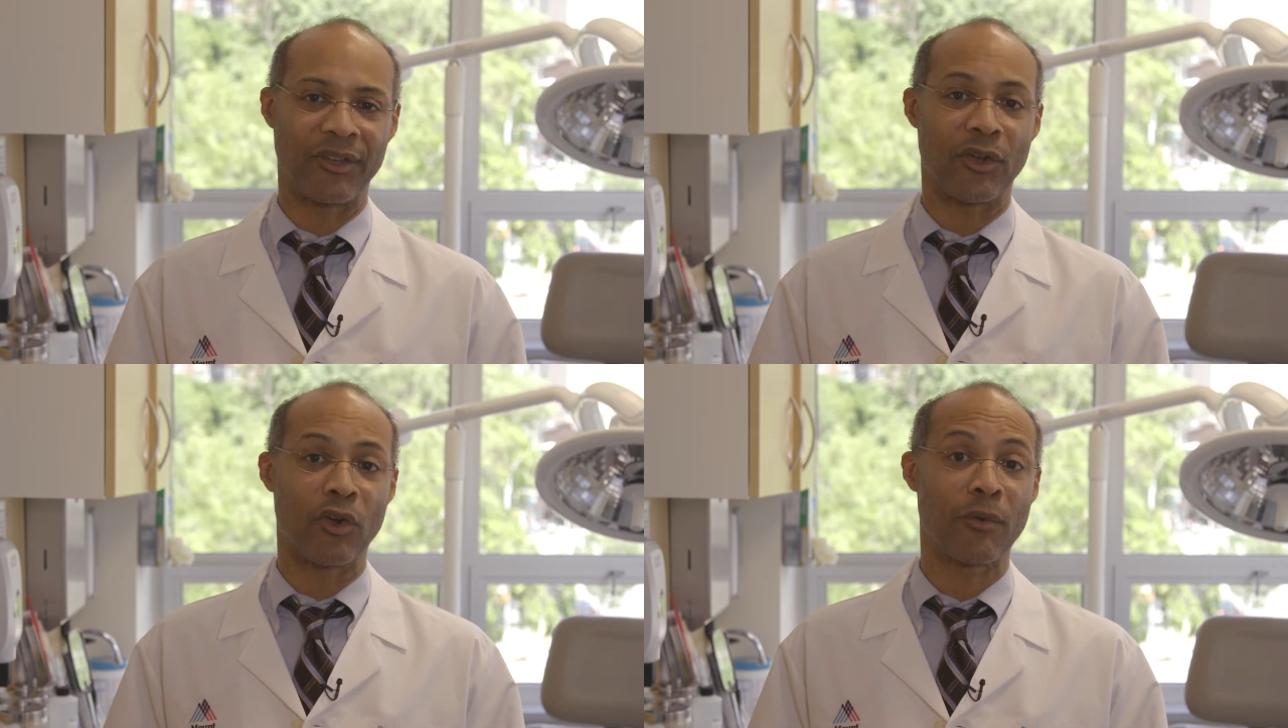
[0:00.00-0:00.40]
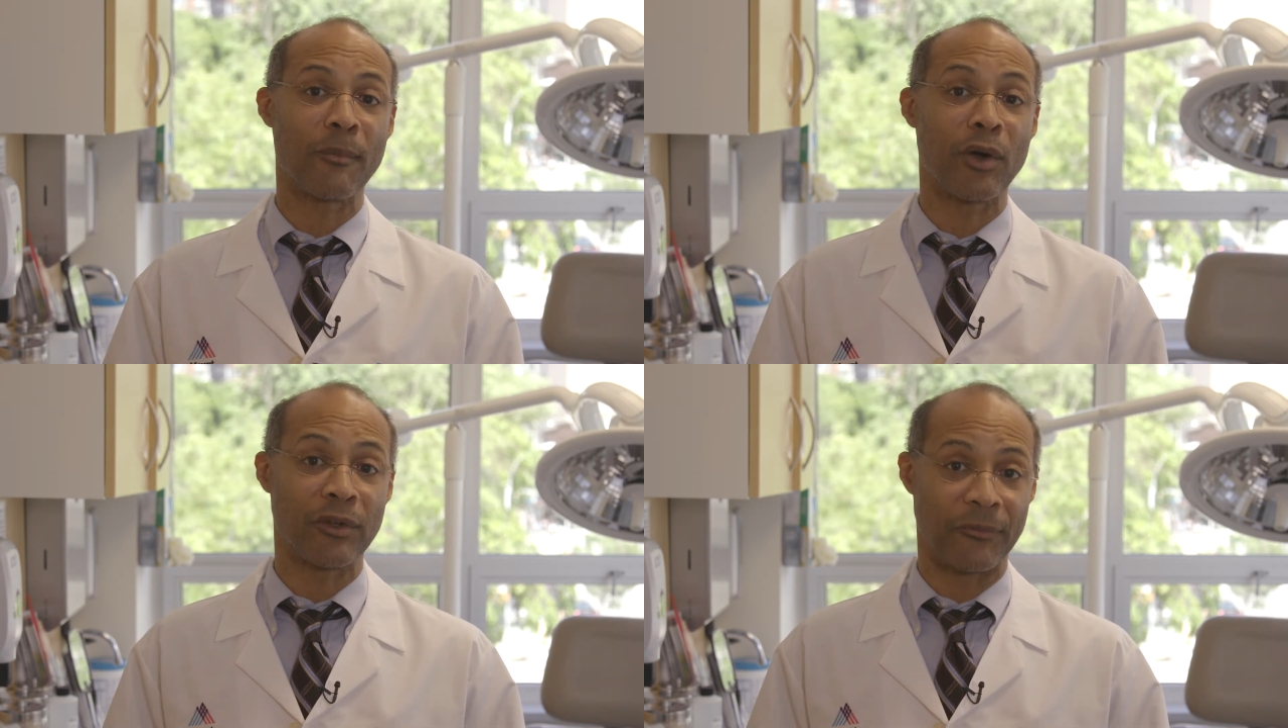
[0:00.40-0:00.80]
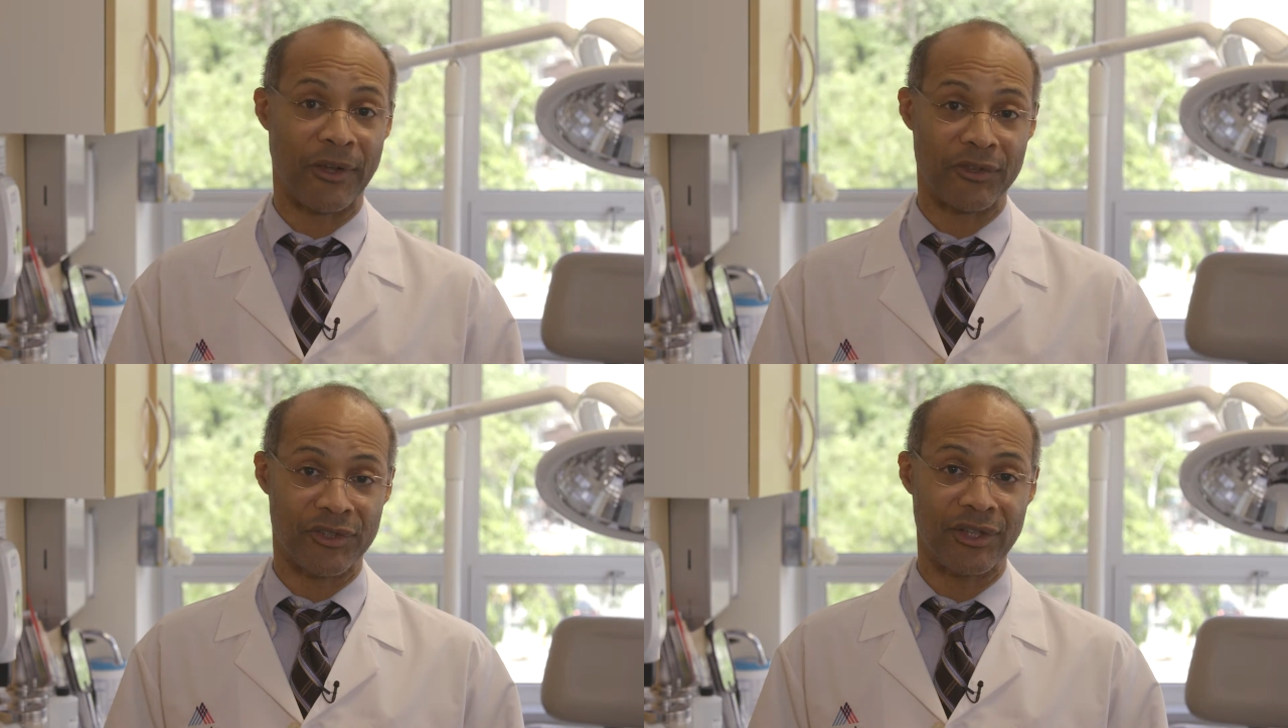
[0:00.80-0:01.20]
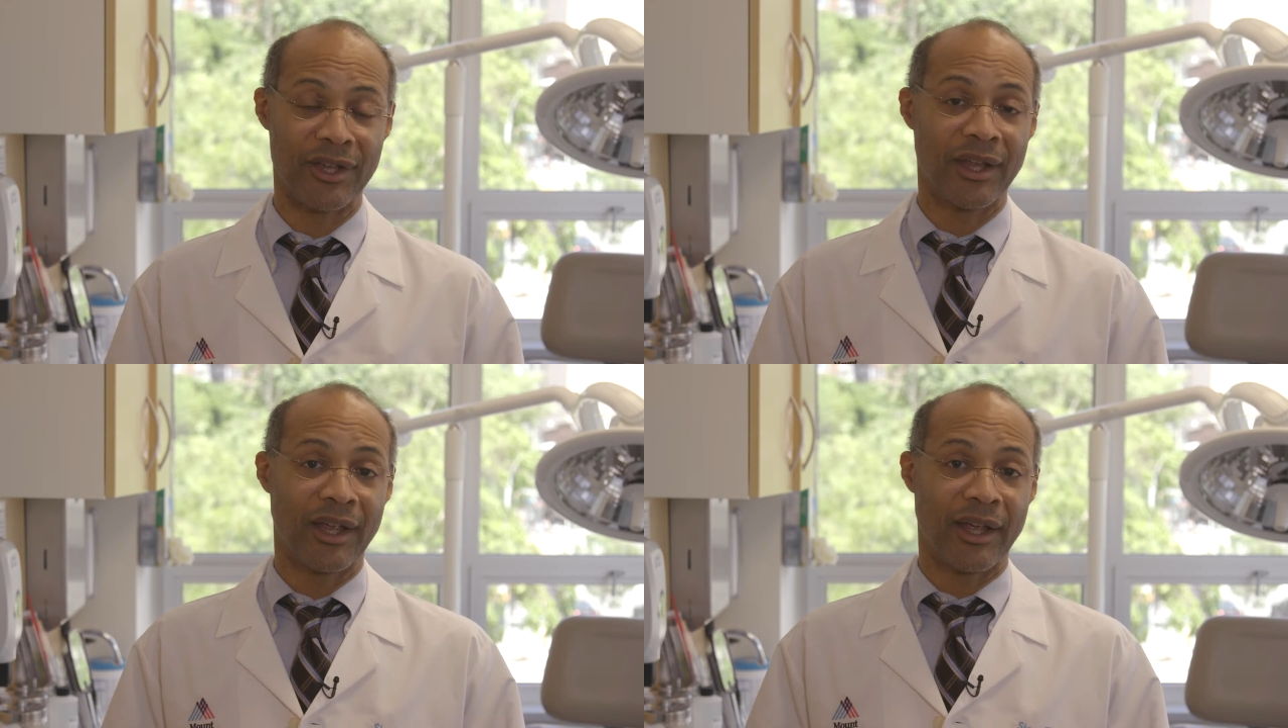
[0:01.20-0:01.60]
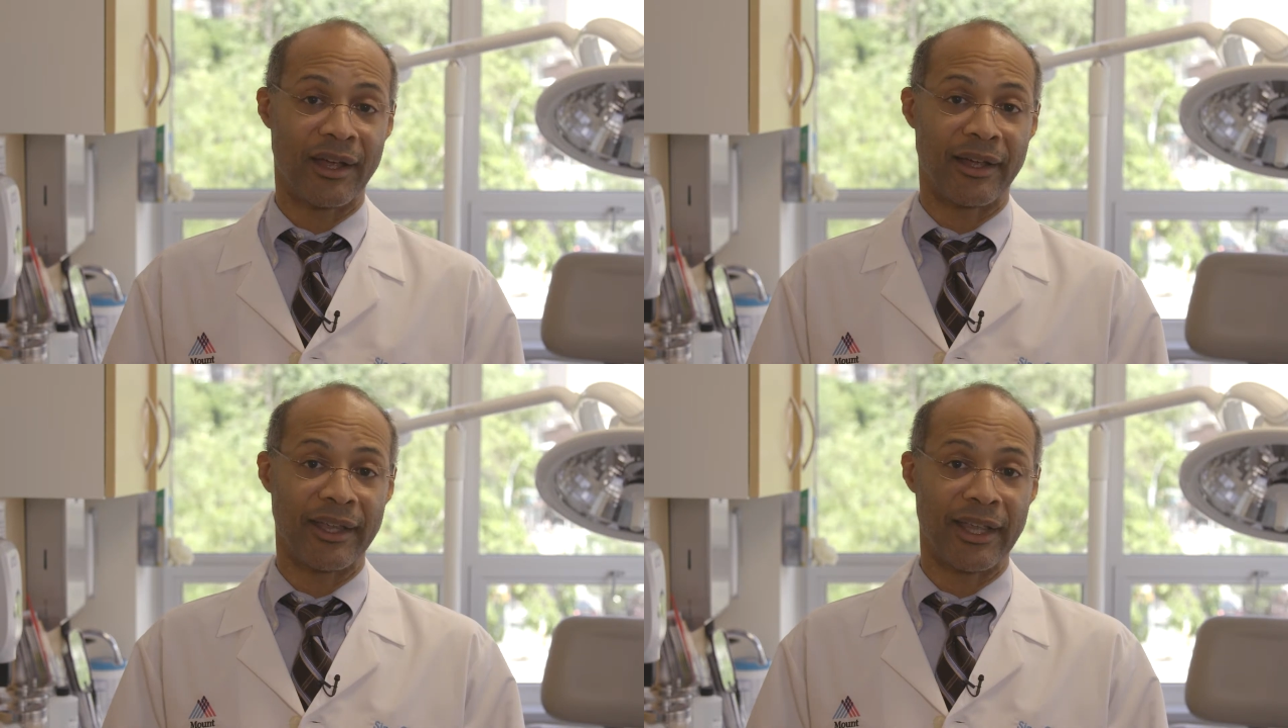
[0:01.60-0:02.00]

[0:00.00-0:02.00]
is a hormonal function uh,